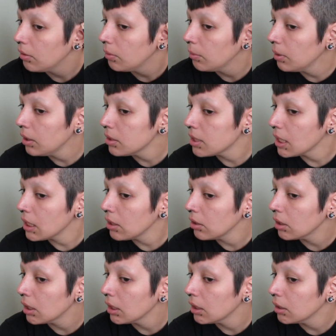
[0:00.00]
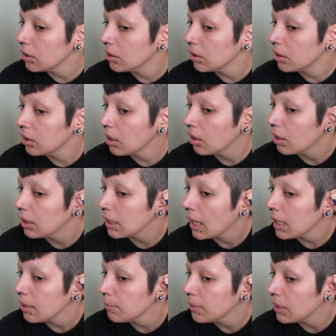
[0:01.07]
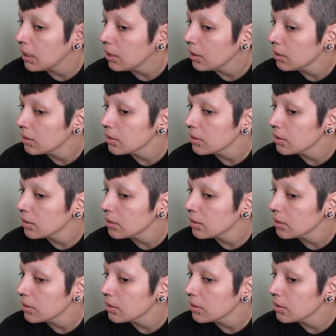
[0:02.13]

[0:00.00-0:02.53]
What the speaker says: We take a look at their anatomy,